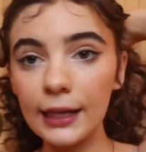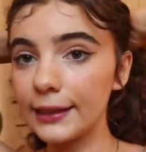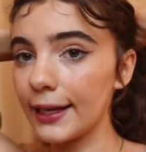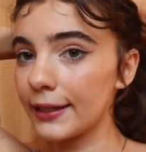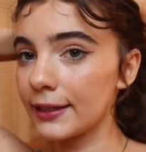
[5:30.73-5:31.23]
I
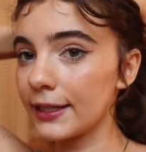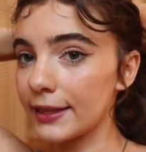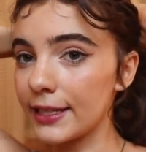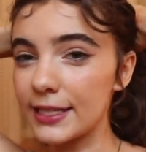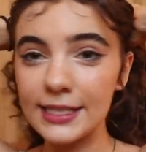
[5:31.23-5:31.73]
like
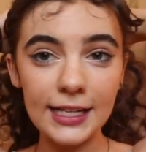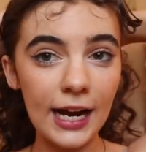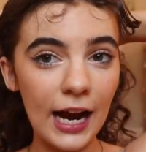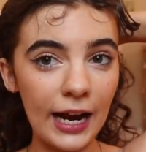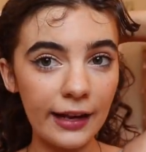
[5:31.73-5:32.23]
this
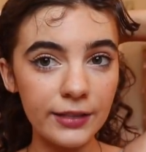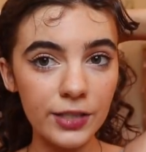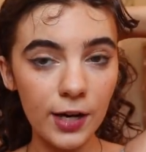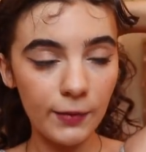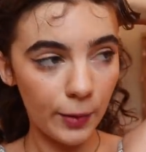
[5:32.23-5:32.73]
height
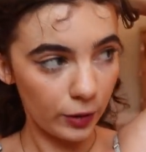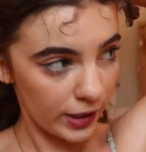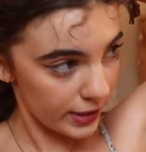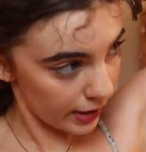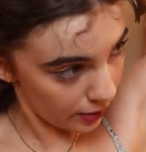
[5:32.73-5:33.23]
of a
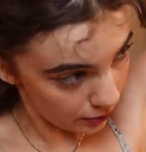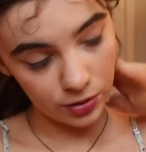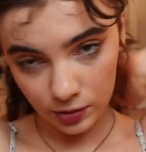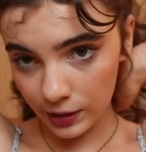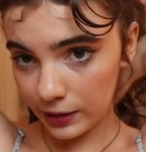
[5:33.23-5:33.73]
ponytail.
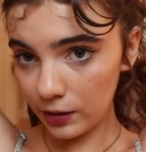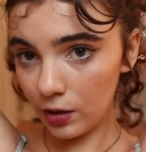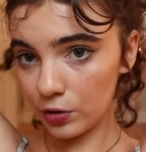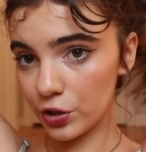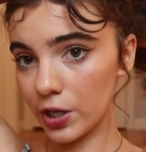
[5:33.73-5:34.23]
So then
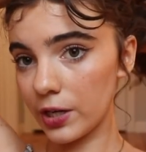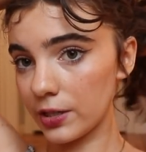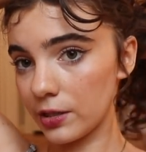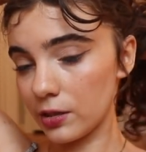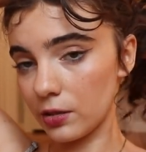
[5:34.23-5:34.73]
I'll
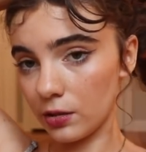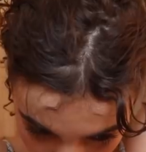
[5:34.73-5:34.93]
just